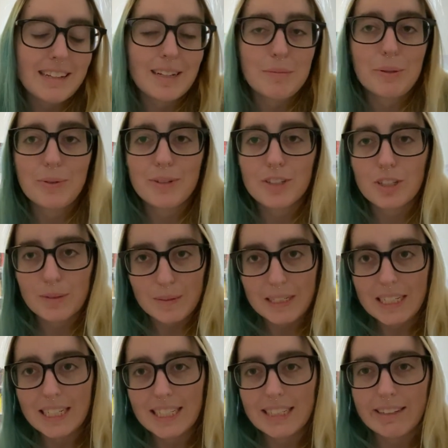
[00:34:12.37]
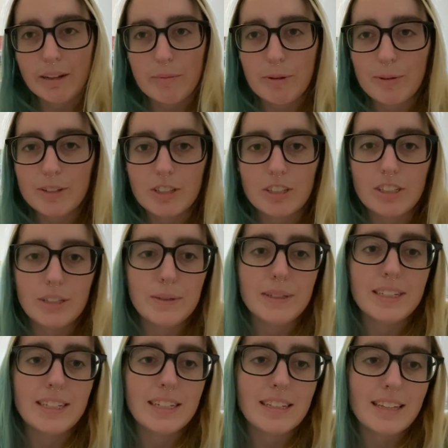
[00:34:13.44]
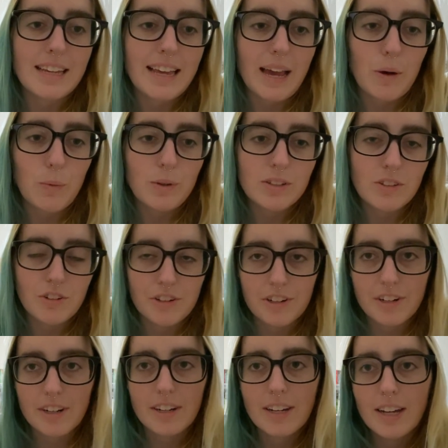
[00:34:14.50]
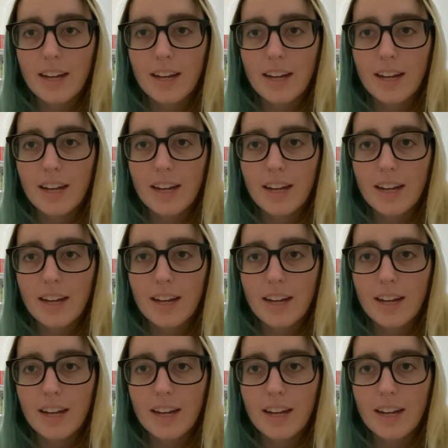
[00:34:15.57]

tell me what you're reading, tell me what you're doing, like how was your